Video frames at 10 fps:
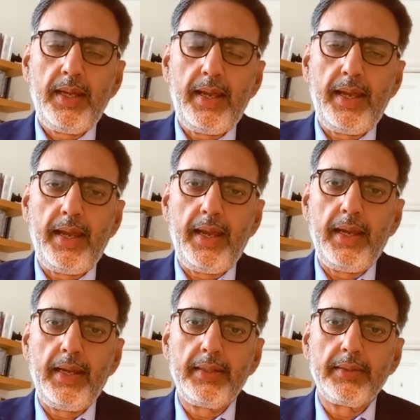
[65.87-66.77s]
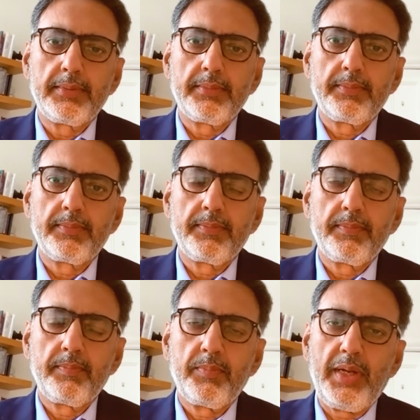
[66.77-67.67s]
And
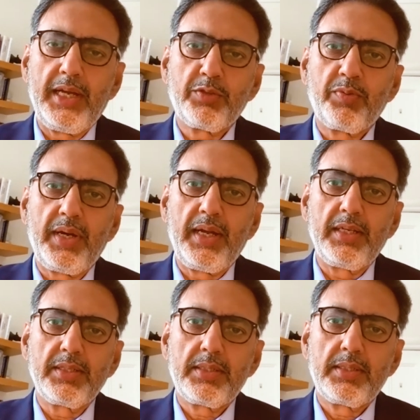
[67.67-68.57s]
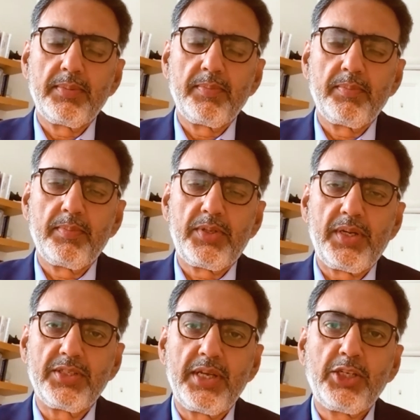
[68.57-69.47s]
as far as
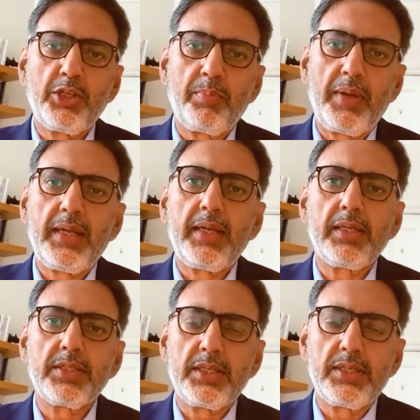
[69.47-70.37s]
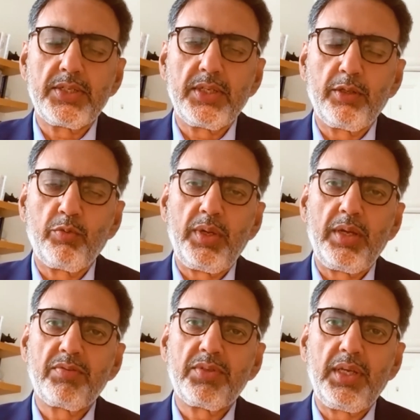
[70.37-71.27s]
transaction banking is concerned, we
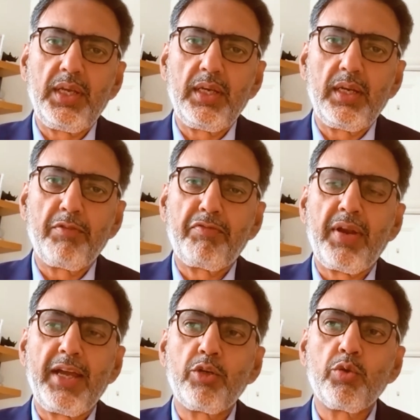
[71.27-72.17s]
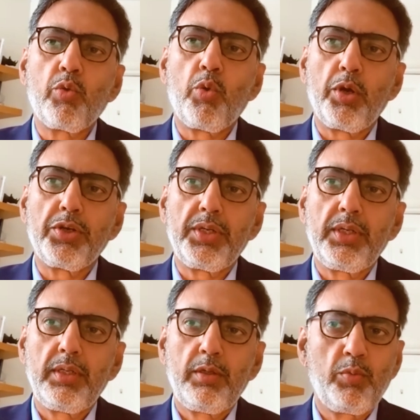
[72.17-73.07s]
have seen a flight to quality,
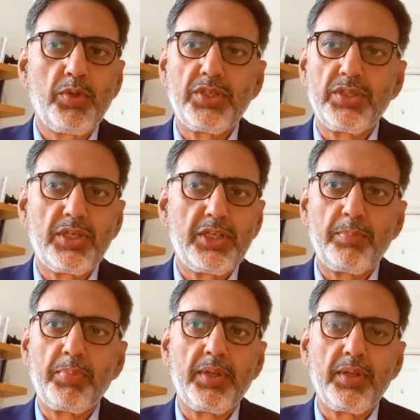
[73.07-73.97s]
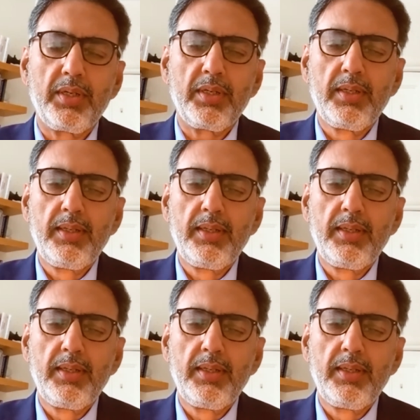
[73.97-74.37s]
which is a typical